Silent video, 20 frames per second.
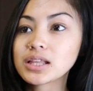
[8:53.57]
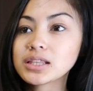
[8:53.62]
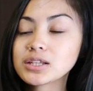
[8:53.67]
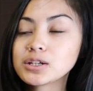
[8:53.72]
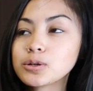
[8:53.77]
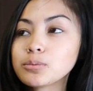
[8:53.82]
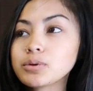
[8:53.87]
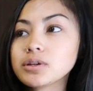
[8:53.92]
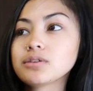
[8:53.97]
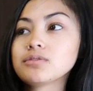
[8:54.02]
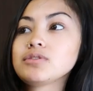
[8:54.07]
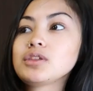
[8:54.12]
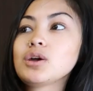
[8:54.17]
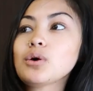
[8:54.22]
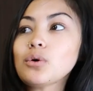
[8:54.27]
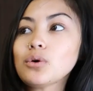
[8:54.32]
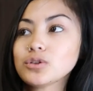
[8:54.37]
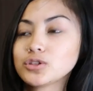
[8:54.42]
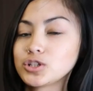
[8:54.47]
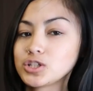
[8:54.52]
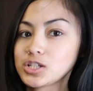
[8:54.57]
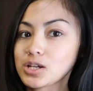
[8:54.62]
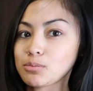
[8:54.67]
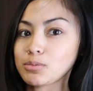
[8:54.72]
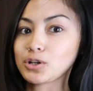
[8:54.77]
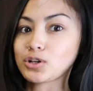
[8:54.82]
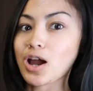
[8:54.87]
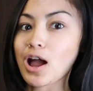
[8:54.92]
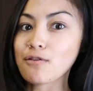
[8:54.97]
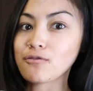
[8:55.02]
a little bit of the older
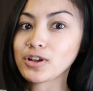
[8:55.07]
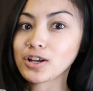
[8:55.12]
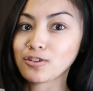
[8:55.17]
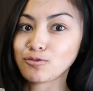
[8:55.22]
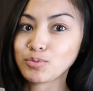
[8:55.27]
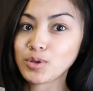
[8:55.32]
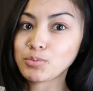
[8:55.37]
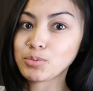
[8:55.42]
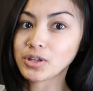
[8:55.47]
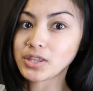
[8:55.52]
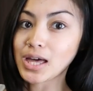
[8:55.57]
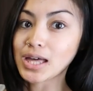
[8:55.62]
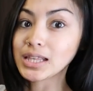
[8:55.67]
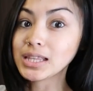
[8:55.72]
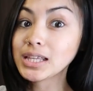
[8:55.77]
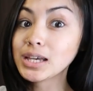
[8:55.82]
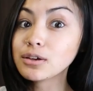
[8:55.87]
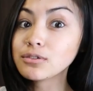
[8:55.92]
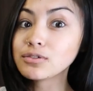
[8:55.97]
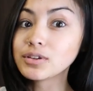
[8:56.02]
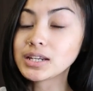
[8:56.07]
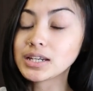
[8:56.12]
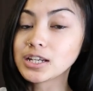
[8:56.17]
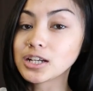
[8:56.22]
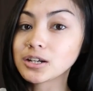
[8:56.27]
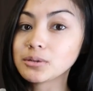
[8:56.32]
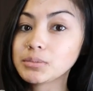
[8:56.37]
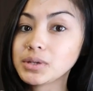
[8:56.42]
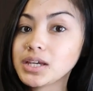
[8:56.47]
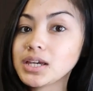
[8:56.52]
demographic of people that live
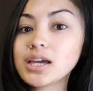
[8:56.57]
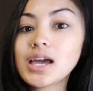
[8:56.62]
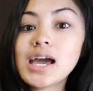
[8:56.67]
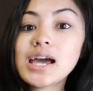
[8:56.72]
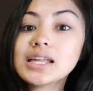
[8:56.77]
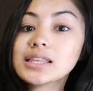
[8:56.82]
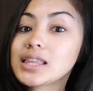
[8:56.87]
near me,